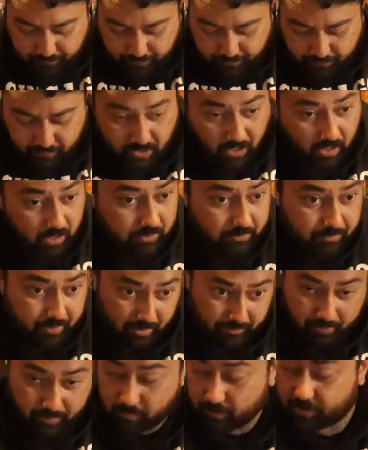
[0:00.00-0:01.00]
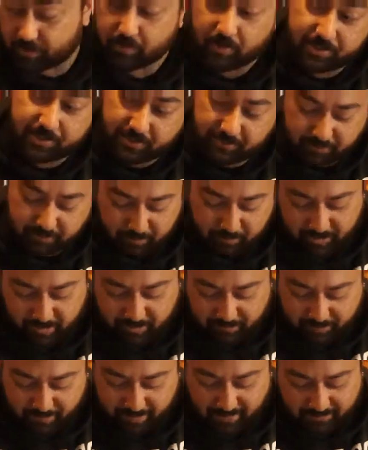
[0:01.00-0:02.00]
That was a question from
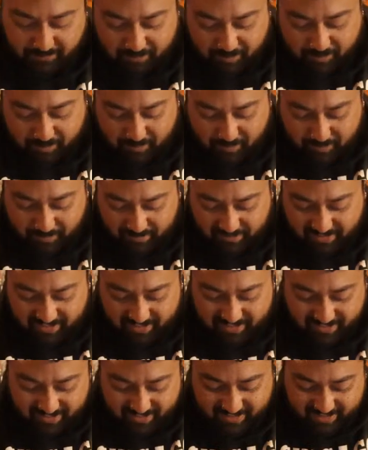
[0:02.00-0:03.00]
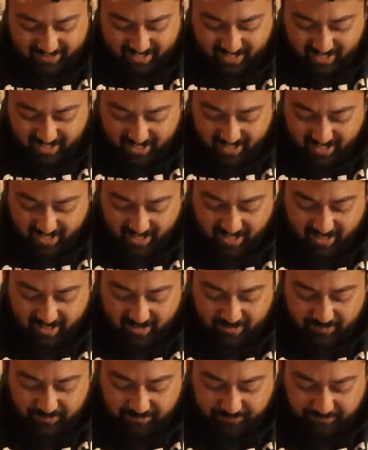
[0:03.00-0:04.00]
another platform I'm on, TikTokers.
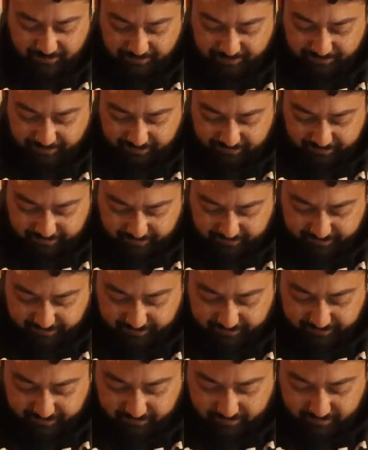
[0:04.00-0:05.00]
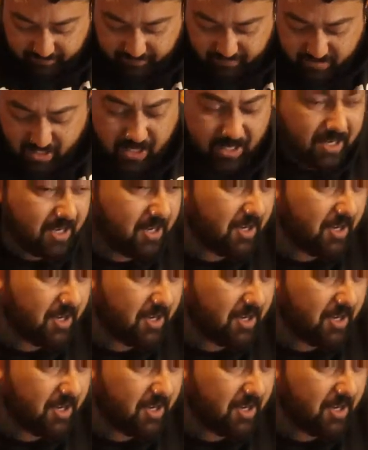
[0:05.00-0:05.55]
I don't know.